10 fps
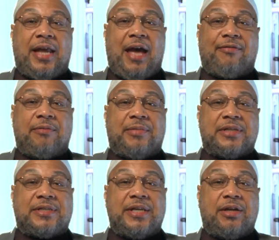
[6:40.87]
having been
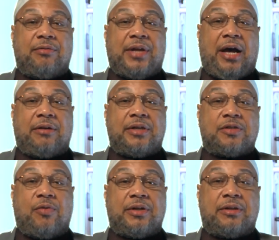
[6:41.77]
singled out as
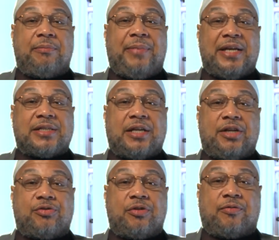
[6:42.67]
one of the best
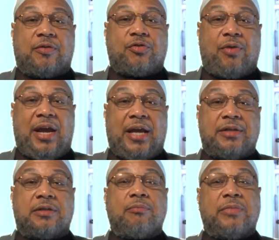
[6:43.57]
countries for
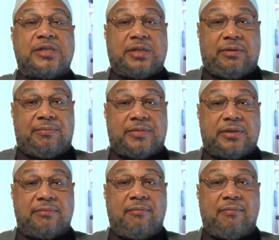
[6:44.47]
trans Muslims,